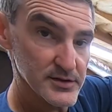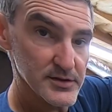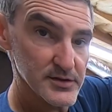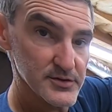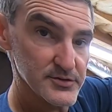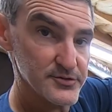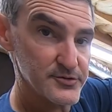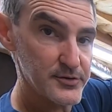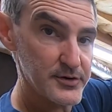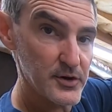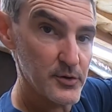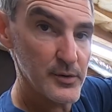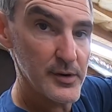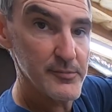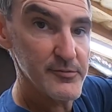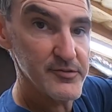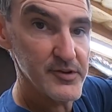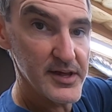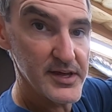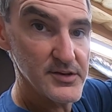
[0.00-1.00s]
the stringer
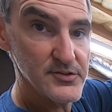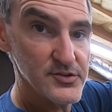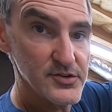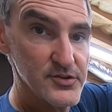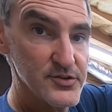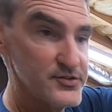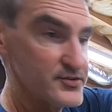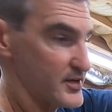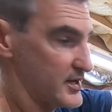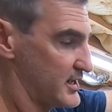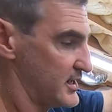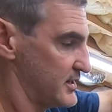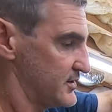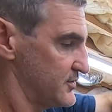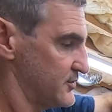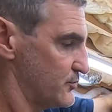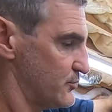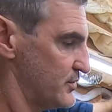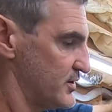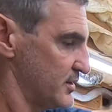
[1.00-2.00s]
web flanges and
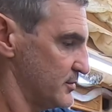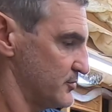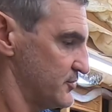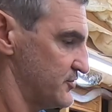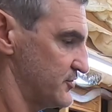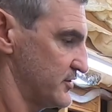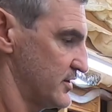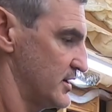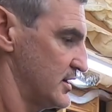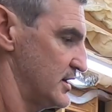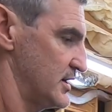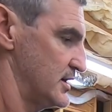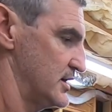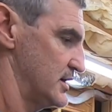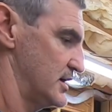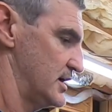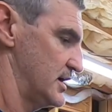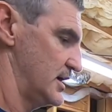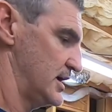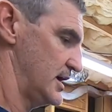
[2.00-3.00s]
the ribs.
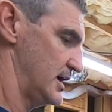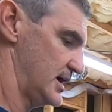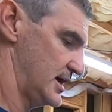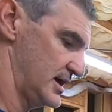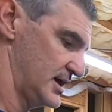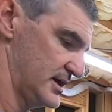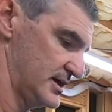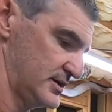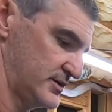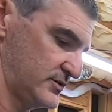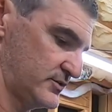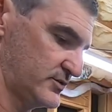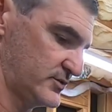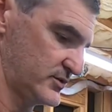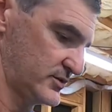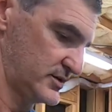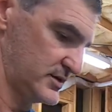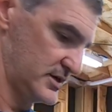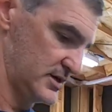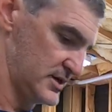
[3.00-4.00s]
And
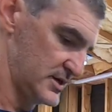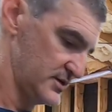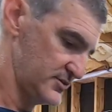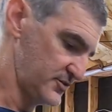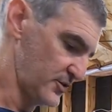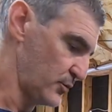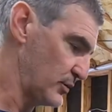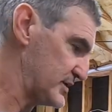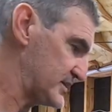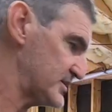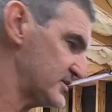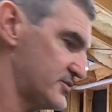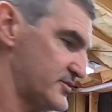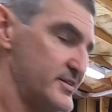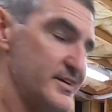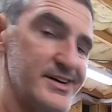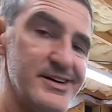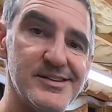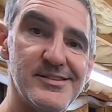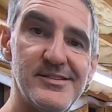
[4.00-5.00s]
uh, so what this
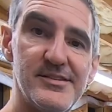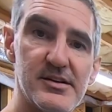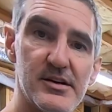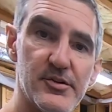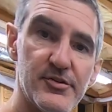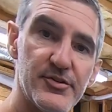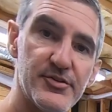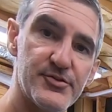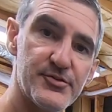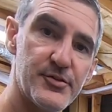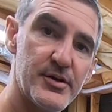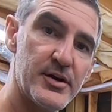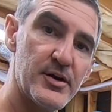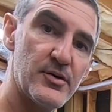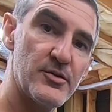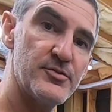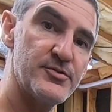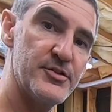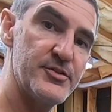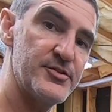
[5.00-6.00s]
does, you know, the
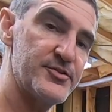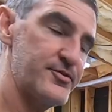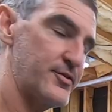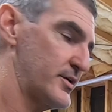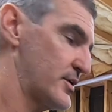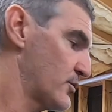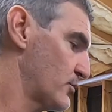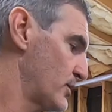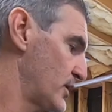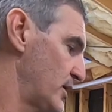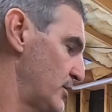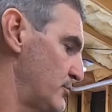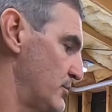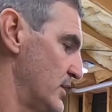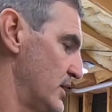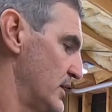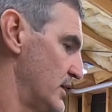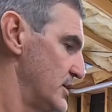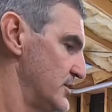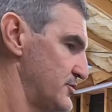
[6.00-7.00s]
stringers and stringer web
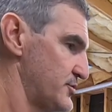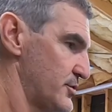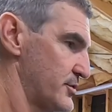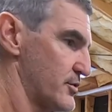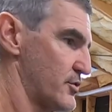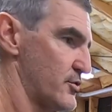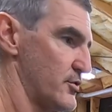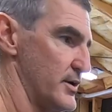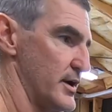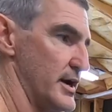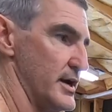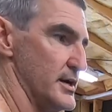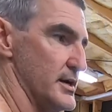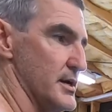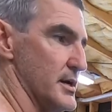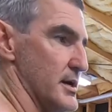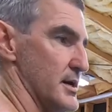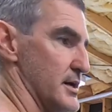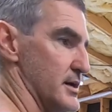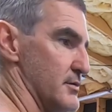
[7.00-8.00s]
sort of create
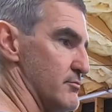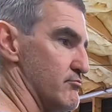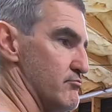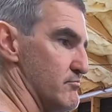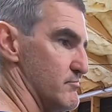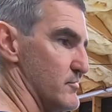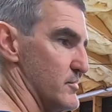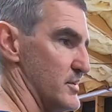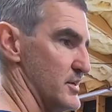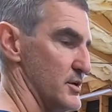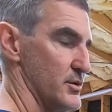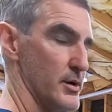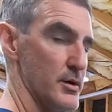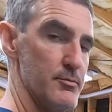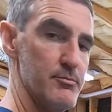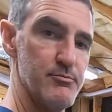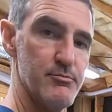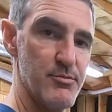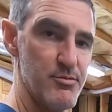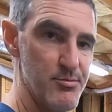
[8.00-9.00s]
a, you know,
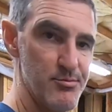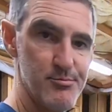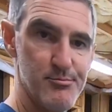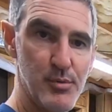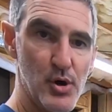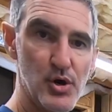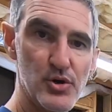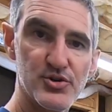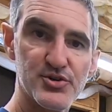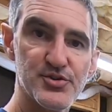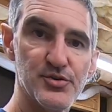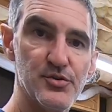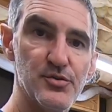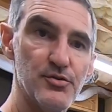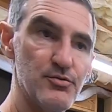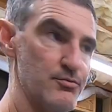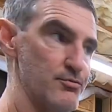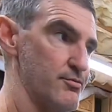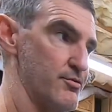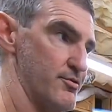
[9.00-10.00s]
a
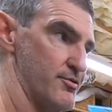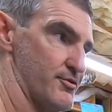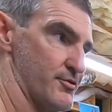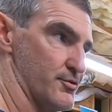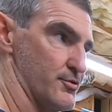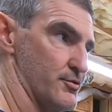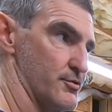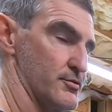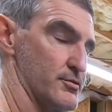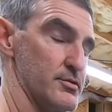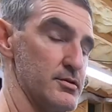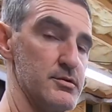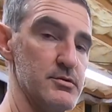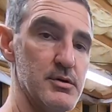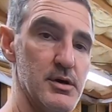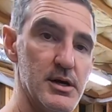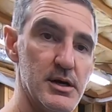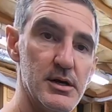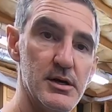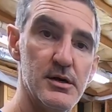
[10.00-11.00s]
partial third
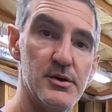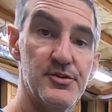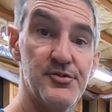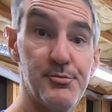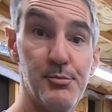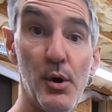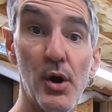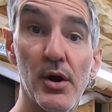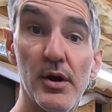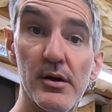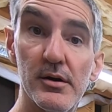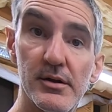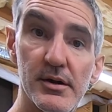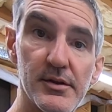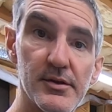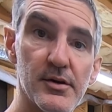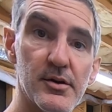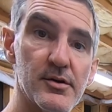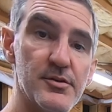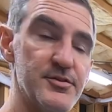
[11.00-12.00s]
uh, spar
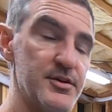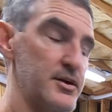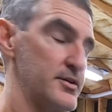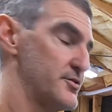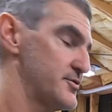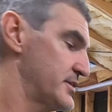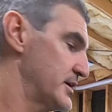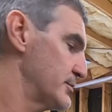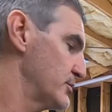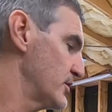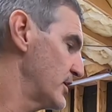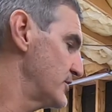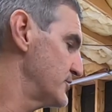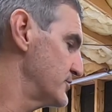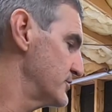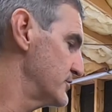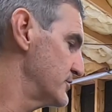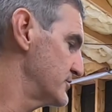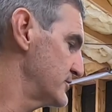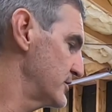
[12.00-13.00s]
in the horizontal
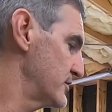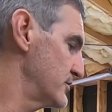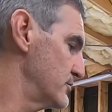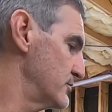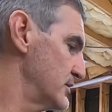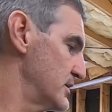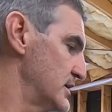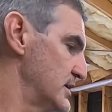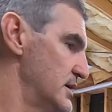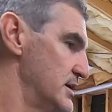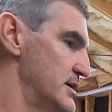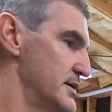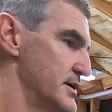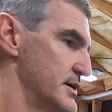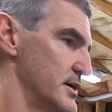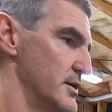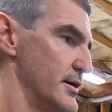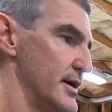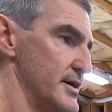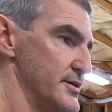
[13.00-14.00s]
stabilizer. So, uh,
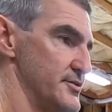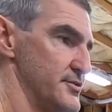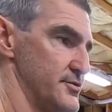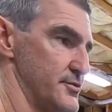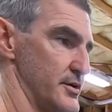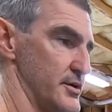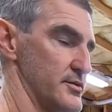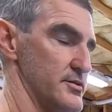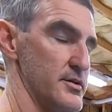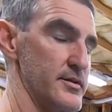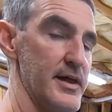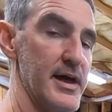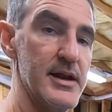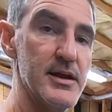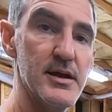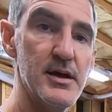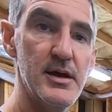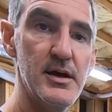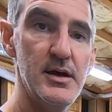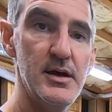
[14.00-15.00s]
you know, add strength to that
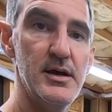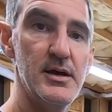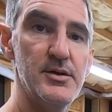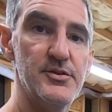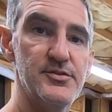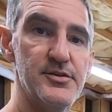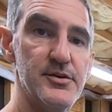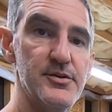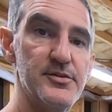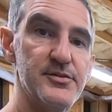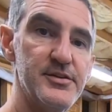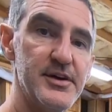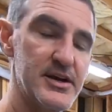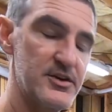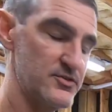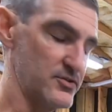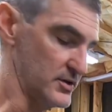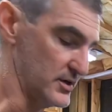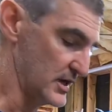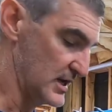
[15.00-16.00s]
center
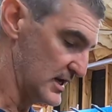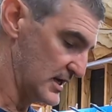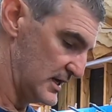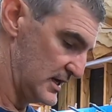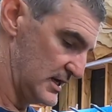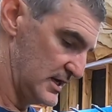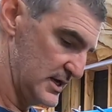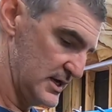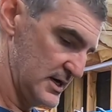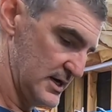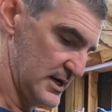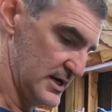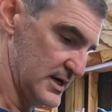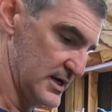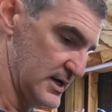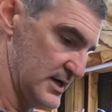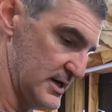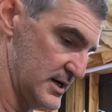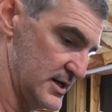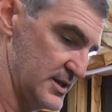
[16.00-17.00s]
section.
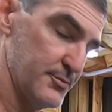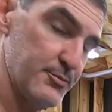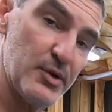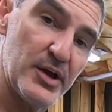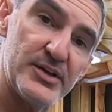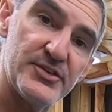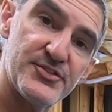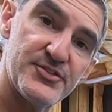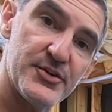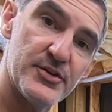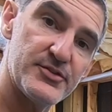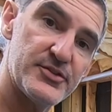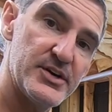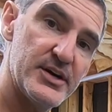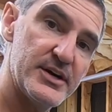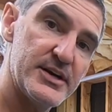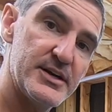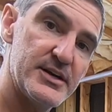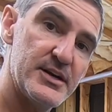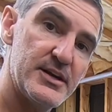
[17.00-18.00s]
Uh, the plans don't
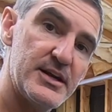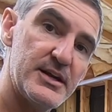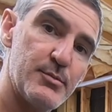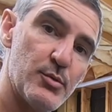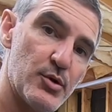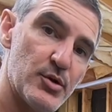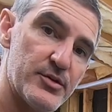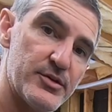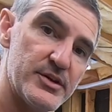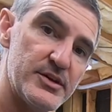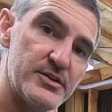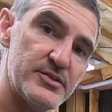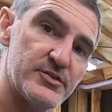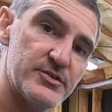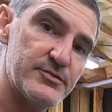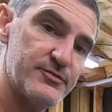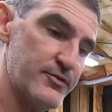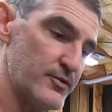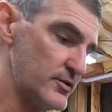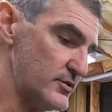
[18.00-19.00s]
tell you to deburr
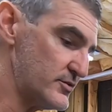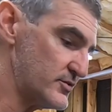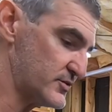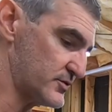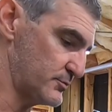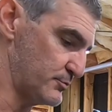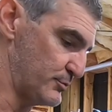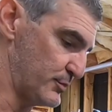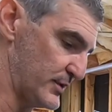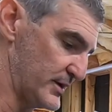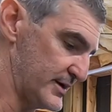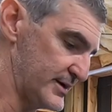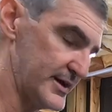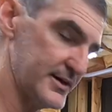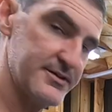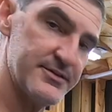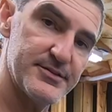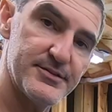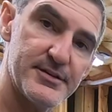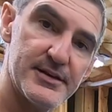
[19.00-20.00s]
this first, but
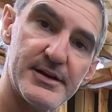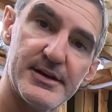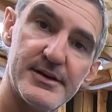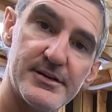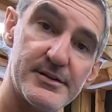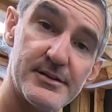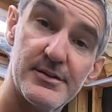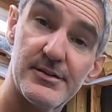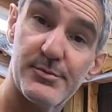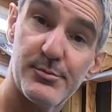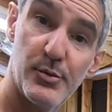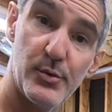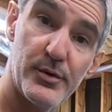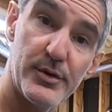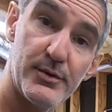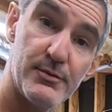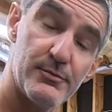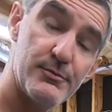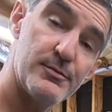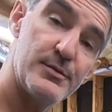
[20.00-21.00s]
I think at this
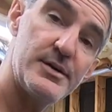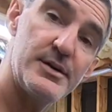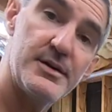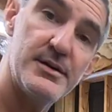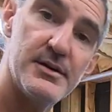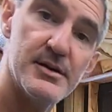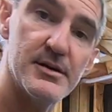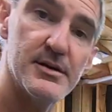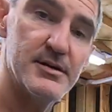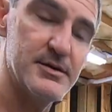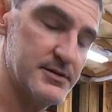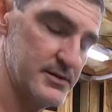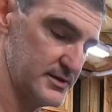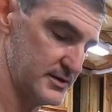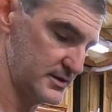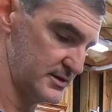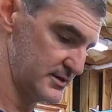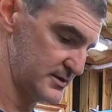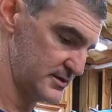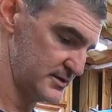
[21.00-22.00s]
point we,
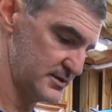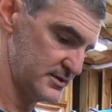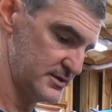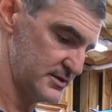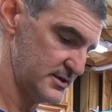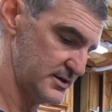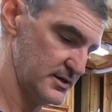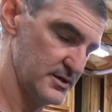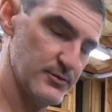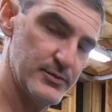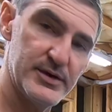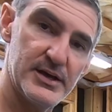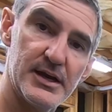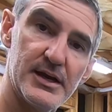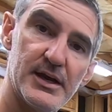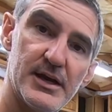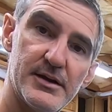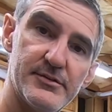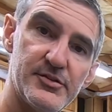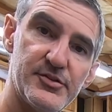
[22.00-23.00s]
uh, you know, we can
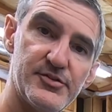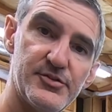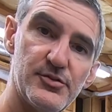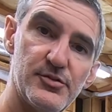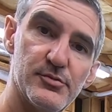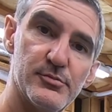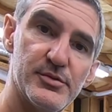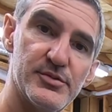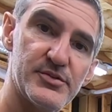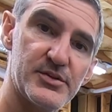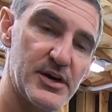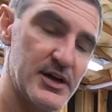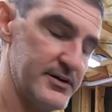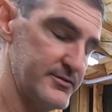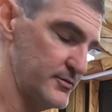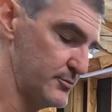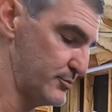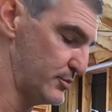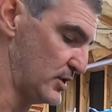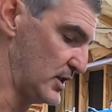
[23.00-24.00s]
kind of assume it's kind
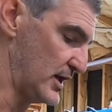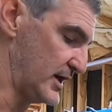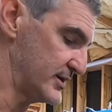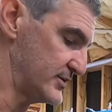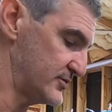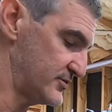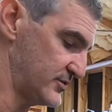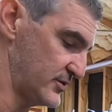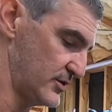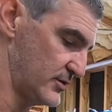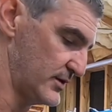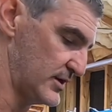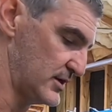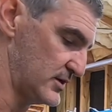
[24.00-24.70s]
of implied. So